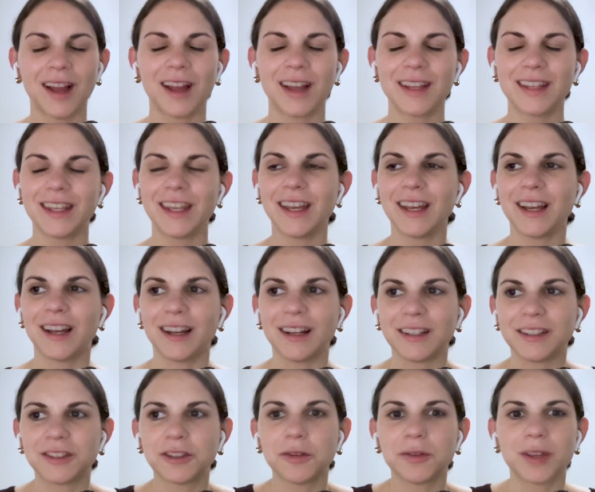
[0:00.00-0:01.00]
Yeah.
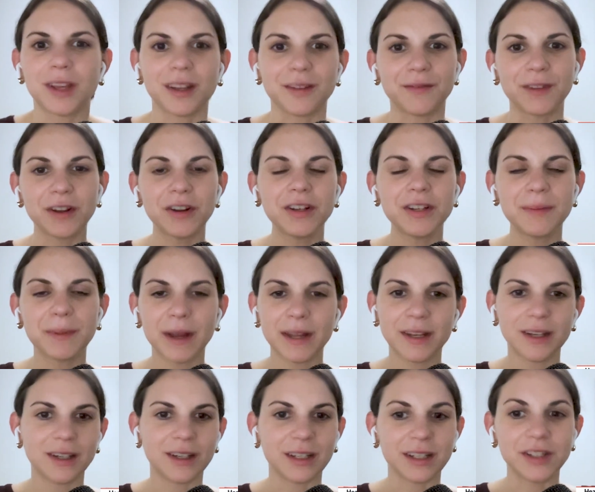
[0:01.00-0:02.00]
So, yeah, very
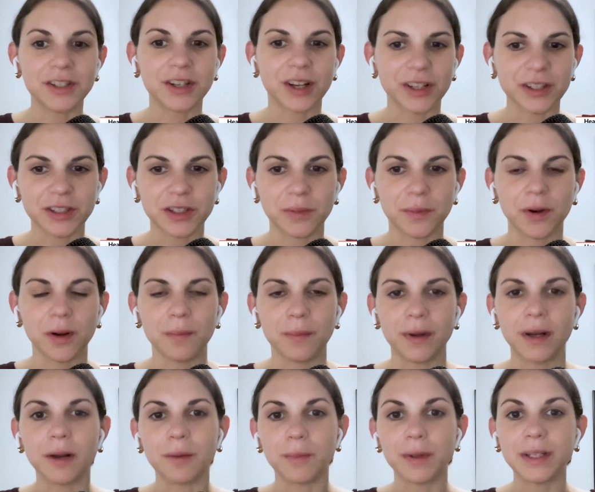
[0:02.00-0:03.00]
dependent on each customer,
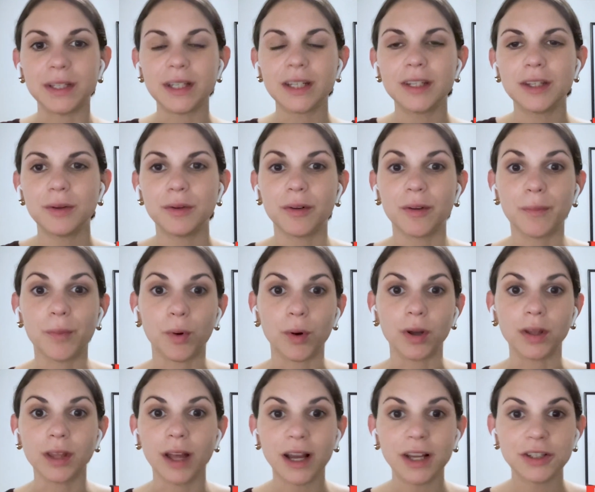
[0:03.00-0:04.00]
but we did do a
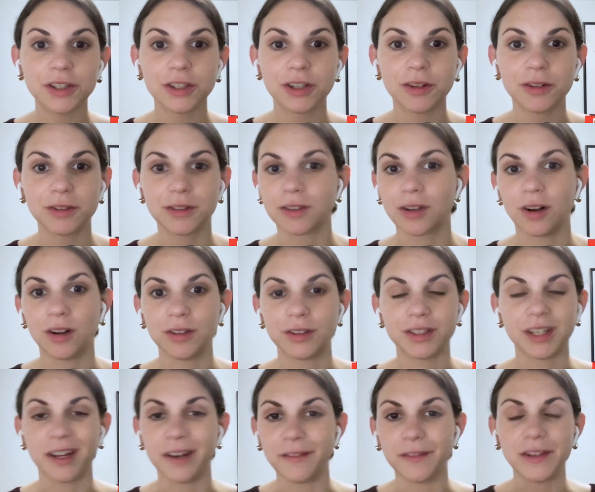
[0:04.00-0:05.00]
report last year. It's called
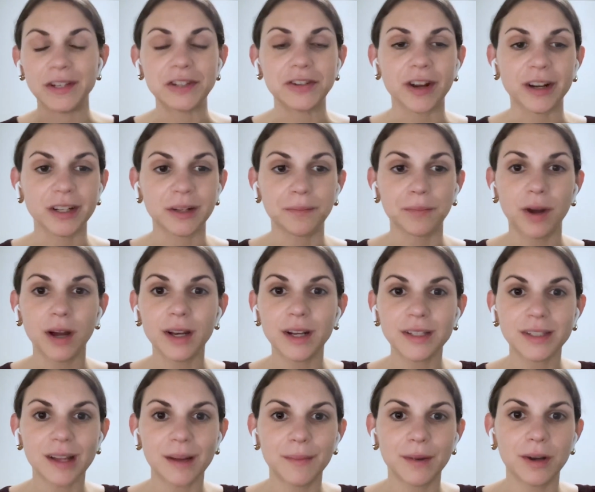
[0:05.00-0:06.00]
State of Interactive Product
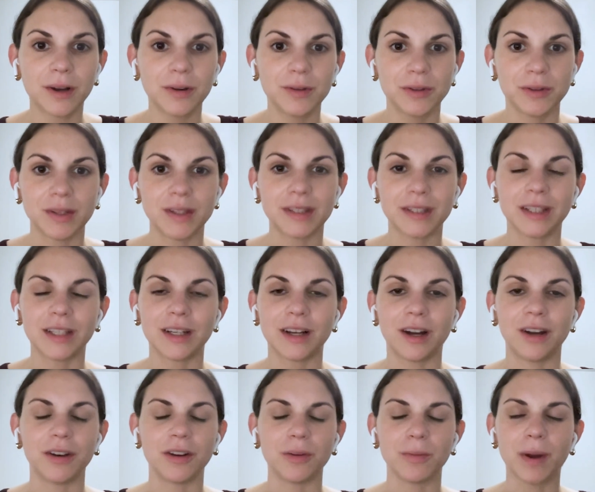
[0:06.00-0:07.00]
Demo. You can see it
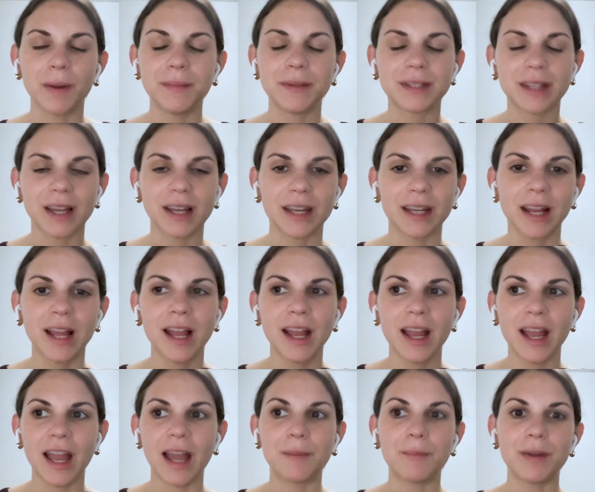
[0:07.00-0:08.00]
on our website.
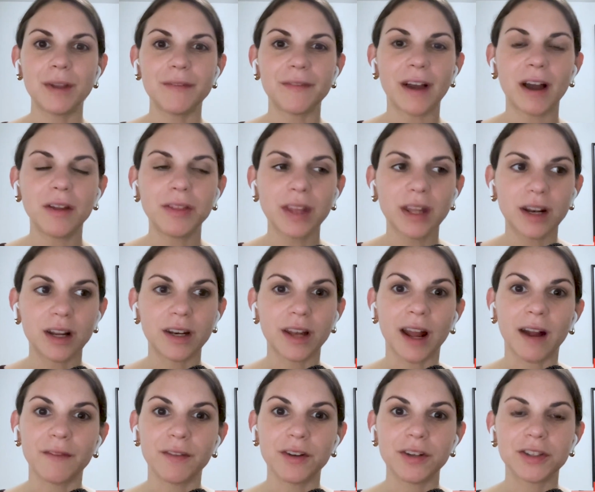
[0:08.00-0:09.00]
And we found that on
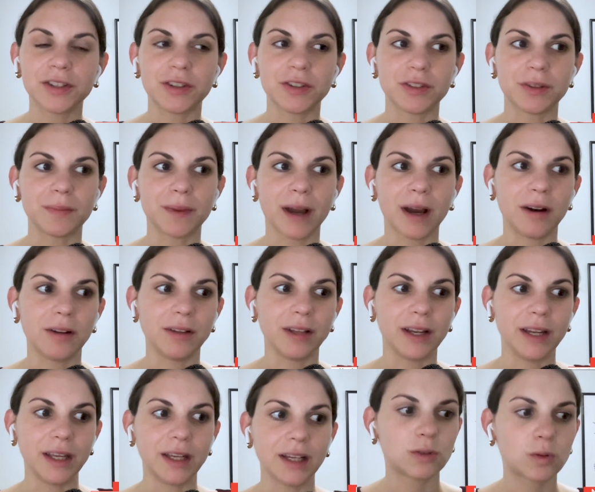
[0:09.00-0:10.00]
average, there's about
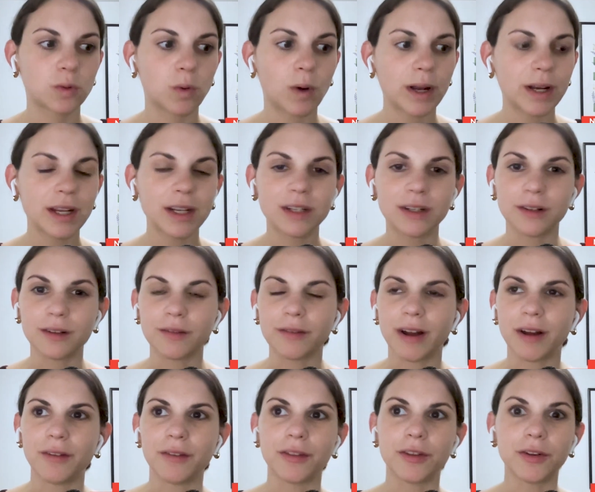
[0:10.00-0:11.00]
like 20 to
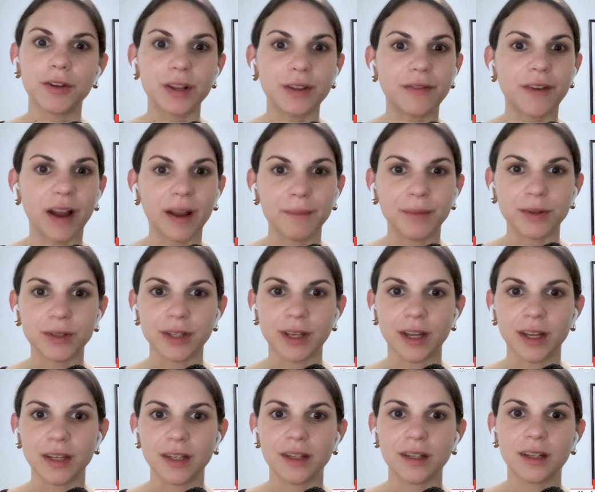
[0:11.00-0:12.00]
around
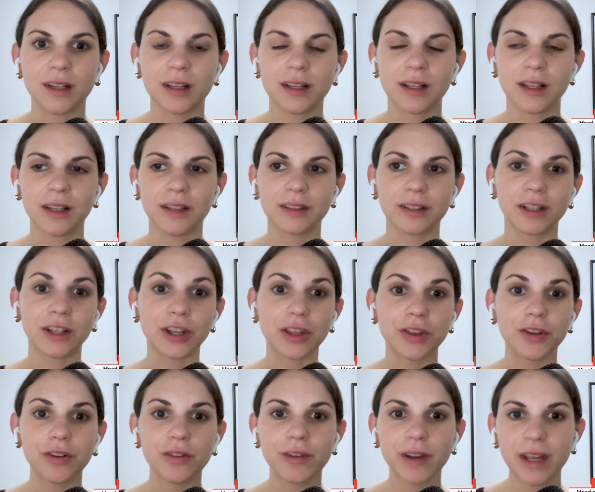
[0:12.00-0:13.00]
35% click
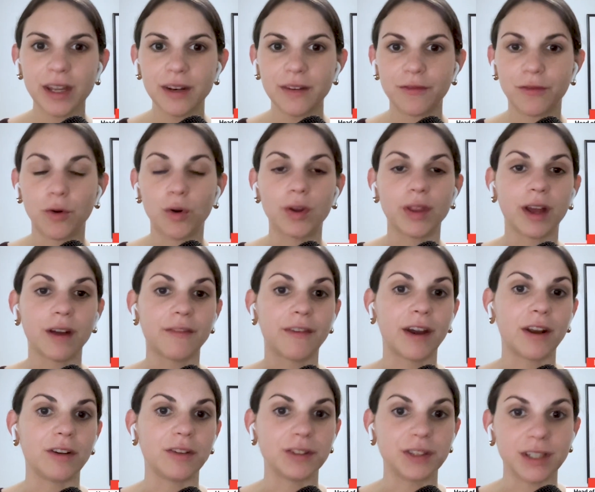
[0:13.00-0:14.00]
through rate for that
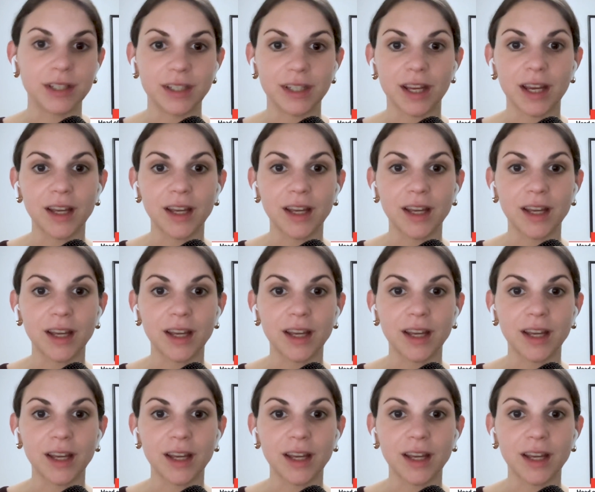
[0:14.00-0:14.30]
final CTA.